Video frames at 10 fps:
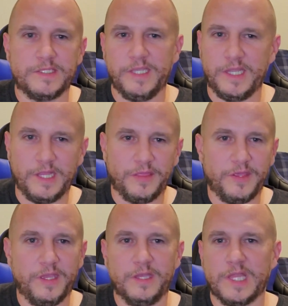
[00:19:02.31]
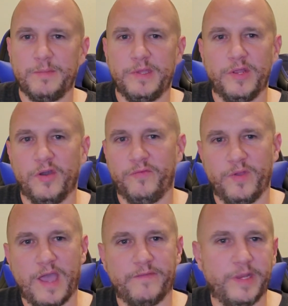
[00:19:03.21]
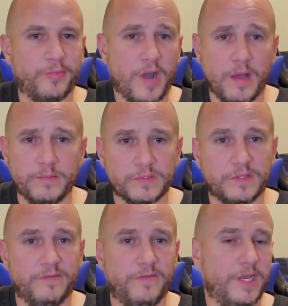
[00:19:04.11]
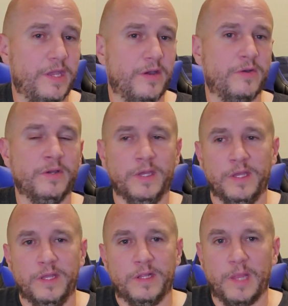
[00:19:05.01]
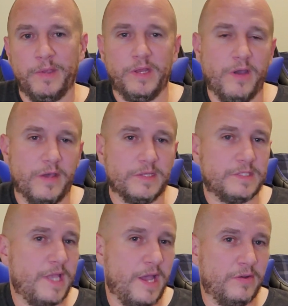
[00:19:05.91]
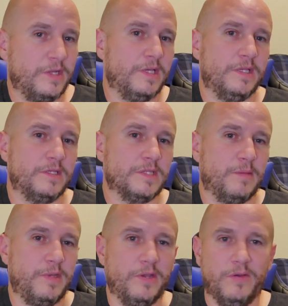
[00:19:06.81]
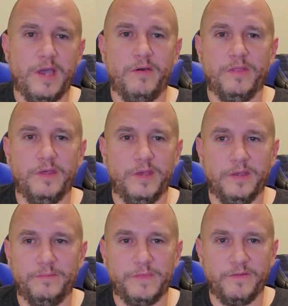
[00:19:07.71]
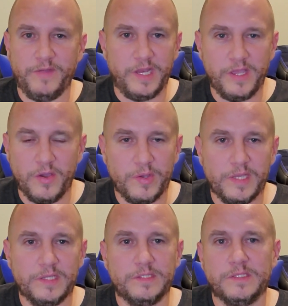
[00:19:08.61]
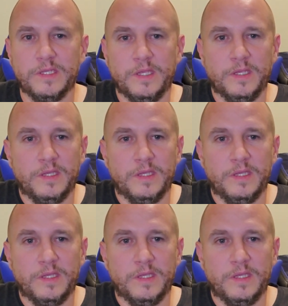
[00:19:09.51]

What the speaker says: Please in the comments, let me know if you'd like to see anything. Let me know how the sound is. Let me know how the video is.